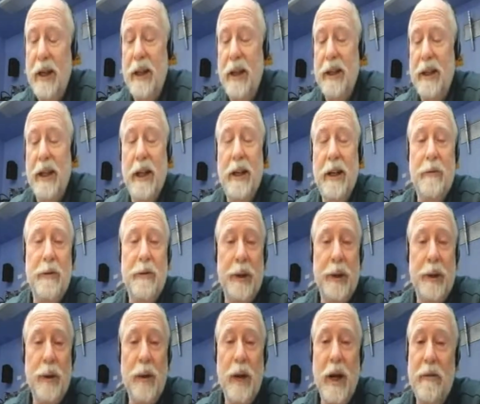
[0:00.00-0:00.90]
again, if we
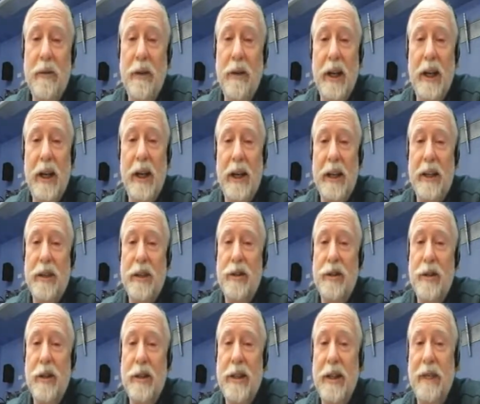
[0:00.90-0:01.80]
do have a leak, it's
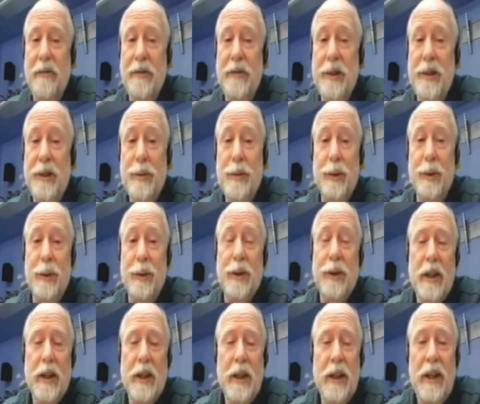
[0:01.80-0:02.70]
not that visible,
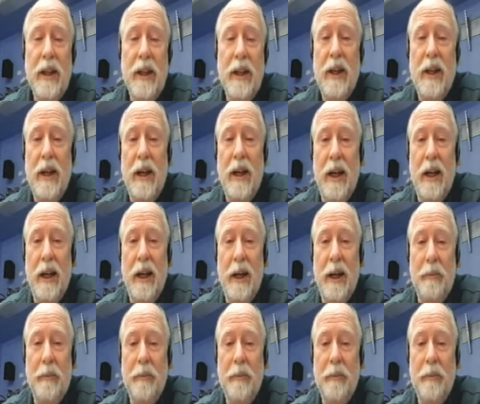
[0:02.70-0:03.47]
um,